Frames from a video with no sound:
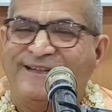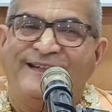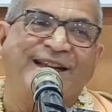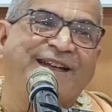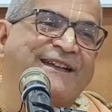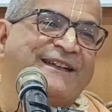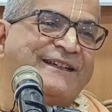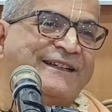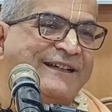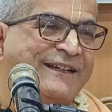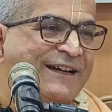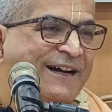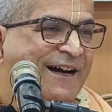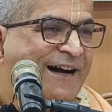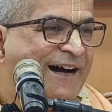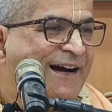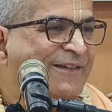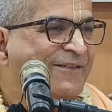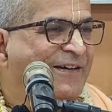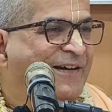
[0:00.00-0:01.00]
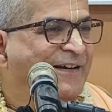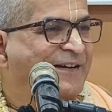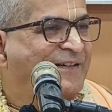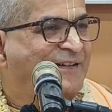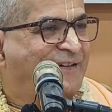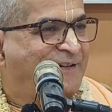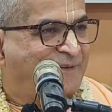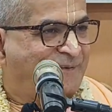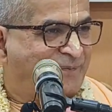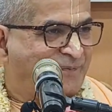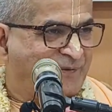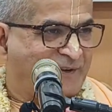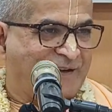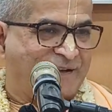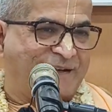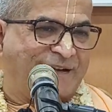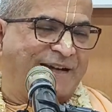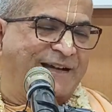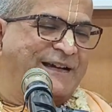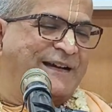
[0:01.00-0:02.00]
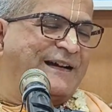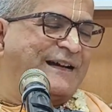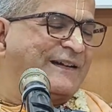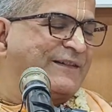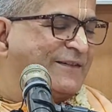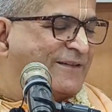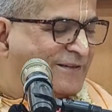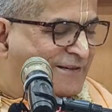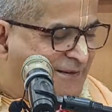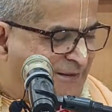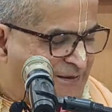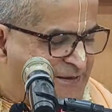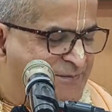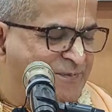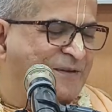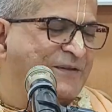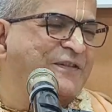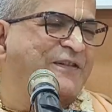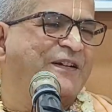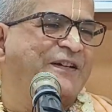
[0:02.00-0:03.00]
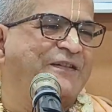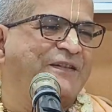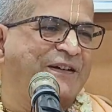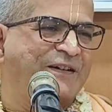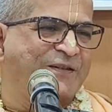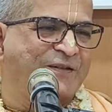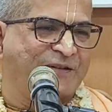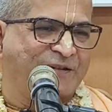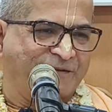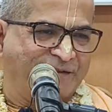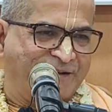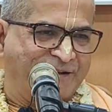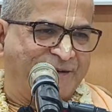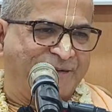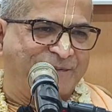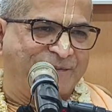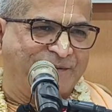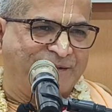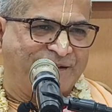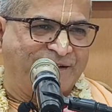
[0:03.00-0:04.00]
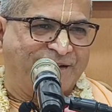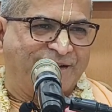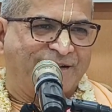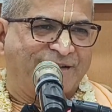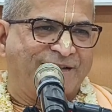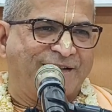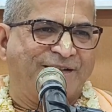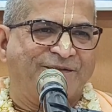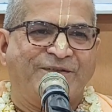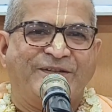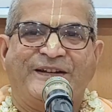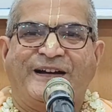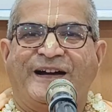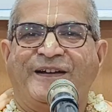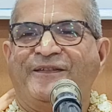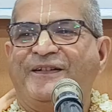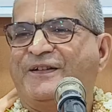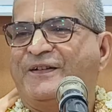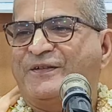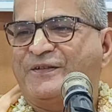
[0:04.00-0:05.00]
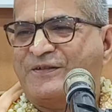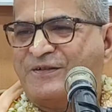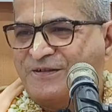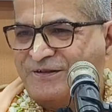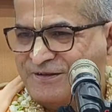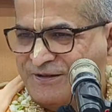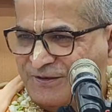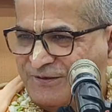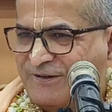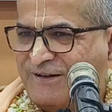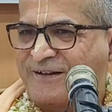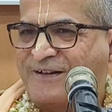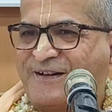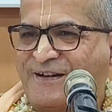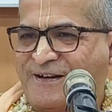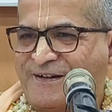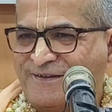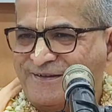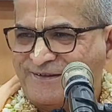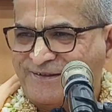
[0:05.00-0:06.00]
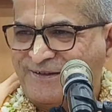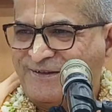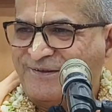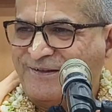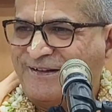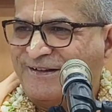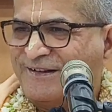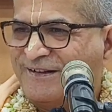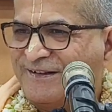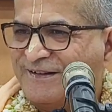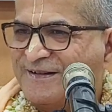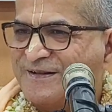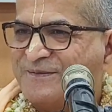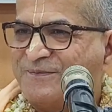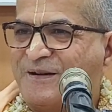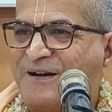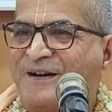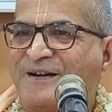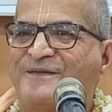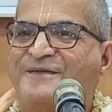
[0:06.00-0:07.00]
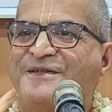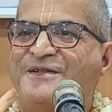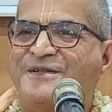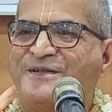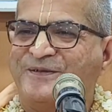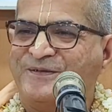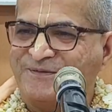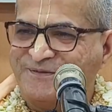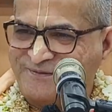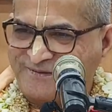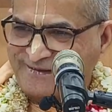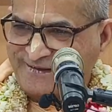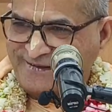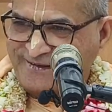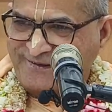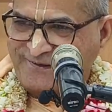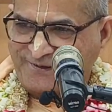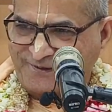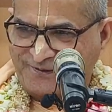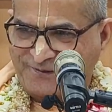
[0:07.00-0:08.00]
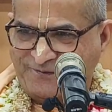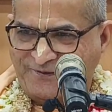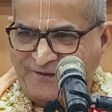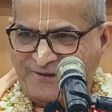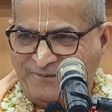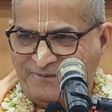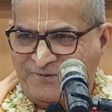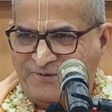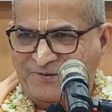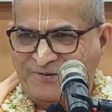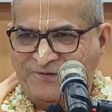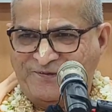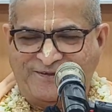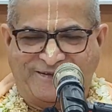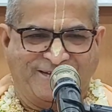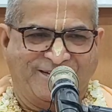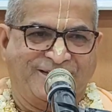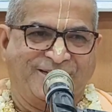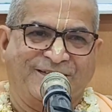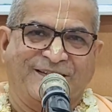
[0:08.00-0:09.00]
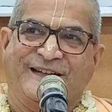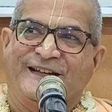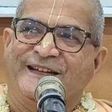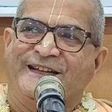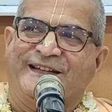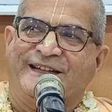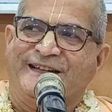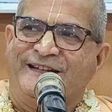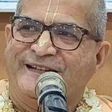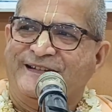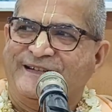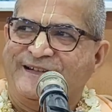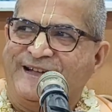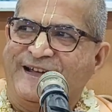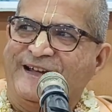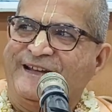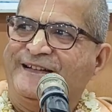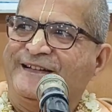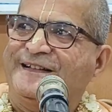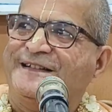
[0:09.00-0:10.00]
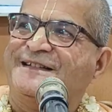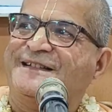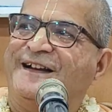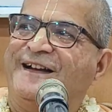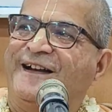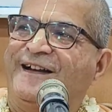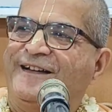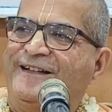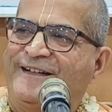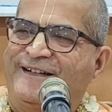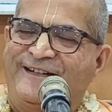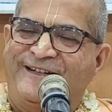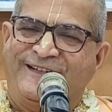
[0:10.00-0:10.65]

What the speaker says: Then I specifically went to Trivandrum. Then I went to Tiruvattar. Tiruvattar is Mahavishnu. You know, very beautiful, you know. He is lying this side.